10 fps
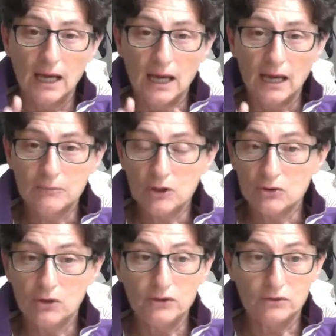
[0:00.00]
I'm not
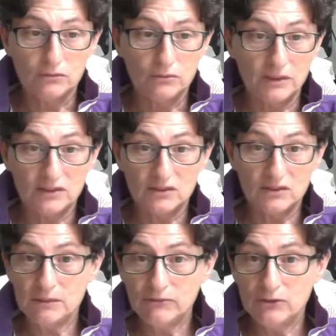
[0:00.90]
going to mess it
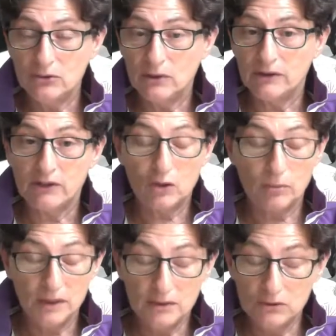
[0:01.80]
up for you. I
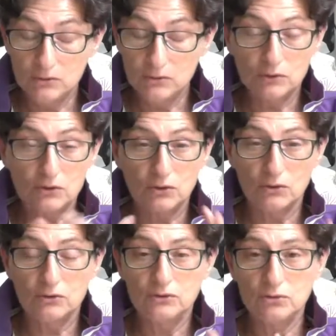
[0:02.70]
recommend it to you. It's
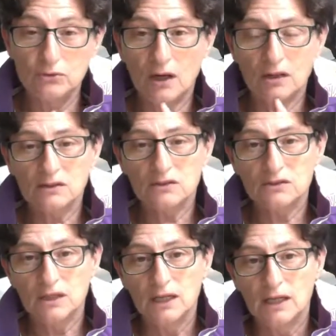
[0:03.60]
called Two
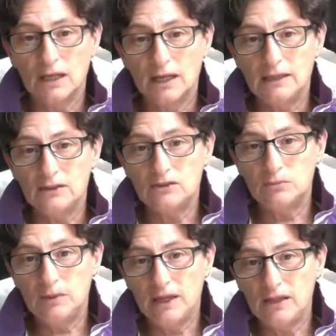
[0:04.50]
Hearts. And it's
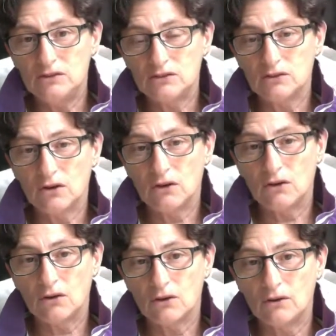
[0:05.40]
based
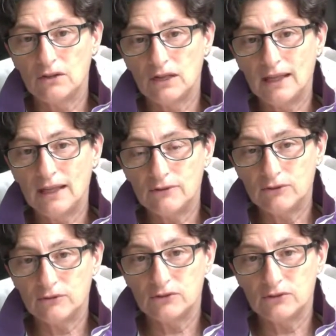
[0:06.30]
on the life of